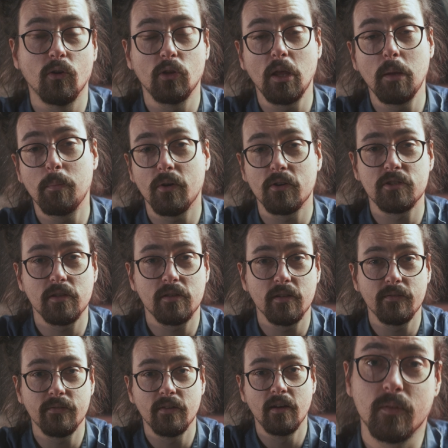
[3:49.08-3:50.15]
only
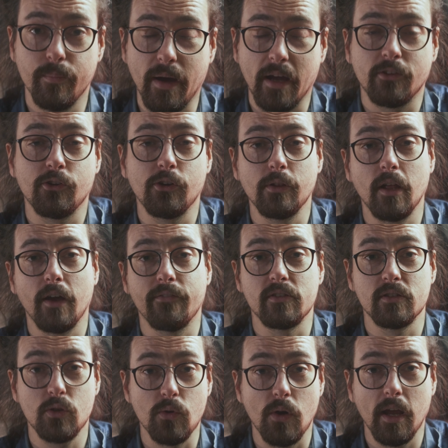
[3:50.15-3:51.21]
positive. The battery life
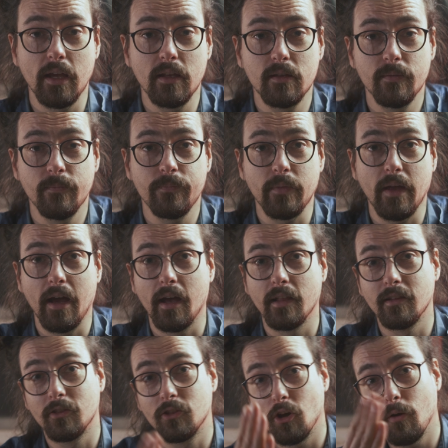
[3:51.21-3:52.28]
is great,
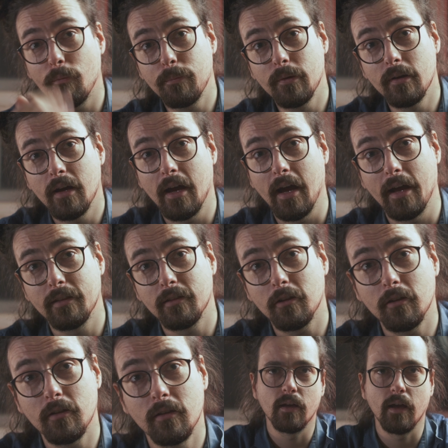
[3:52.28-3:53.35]
and the top
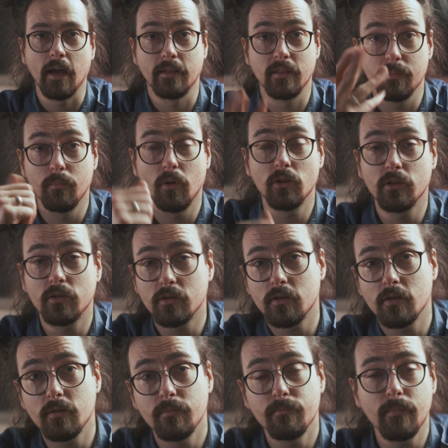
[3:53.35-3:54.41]
handle and the
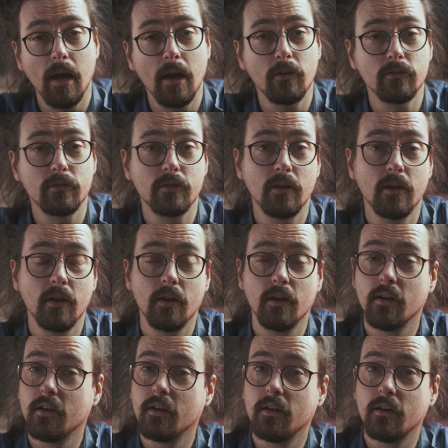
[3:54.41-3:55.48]
monitor mount,
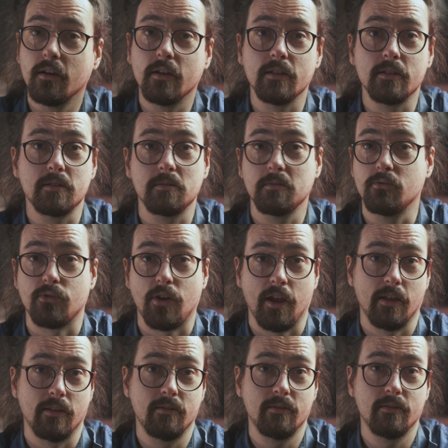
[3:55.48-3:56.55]
it's
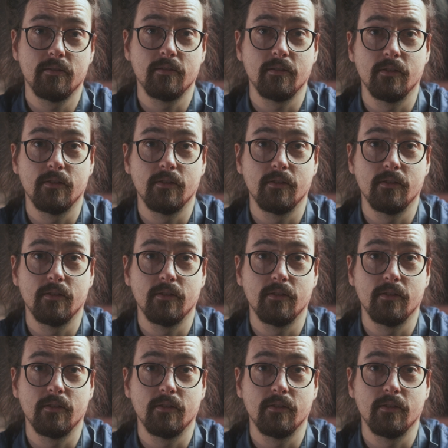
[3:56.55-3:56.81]
great.